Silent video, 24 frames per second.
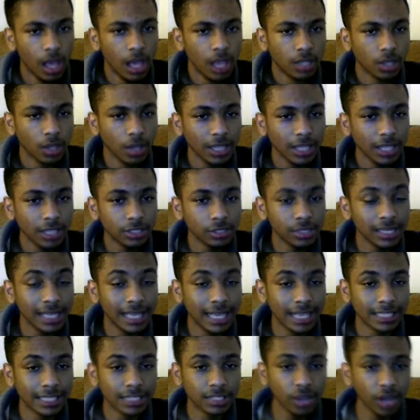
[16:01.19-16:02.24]
So let's look at
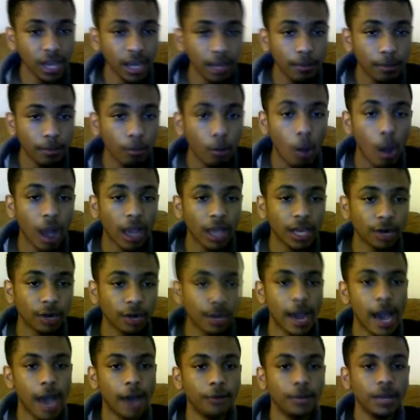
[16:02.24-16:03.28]
this. Look at him walking
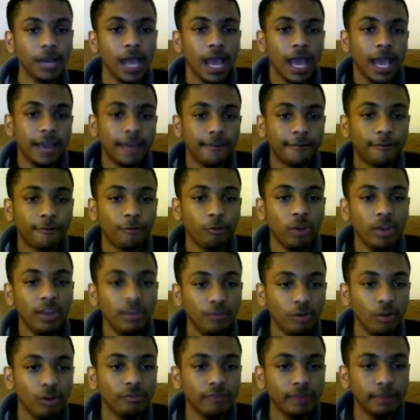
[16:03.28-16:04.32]
around in free
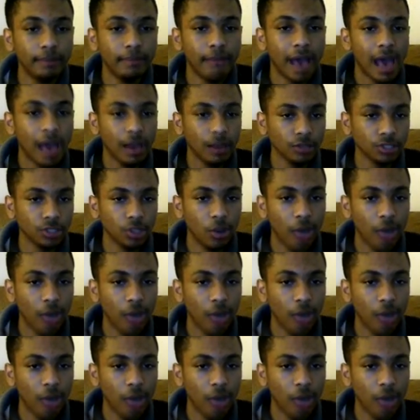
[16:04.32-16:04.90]
movement battle.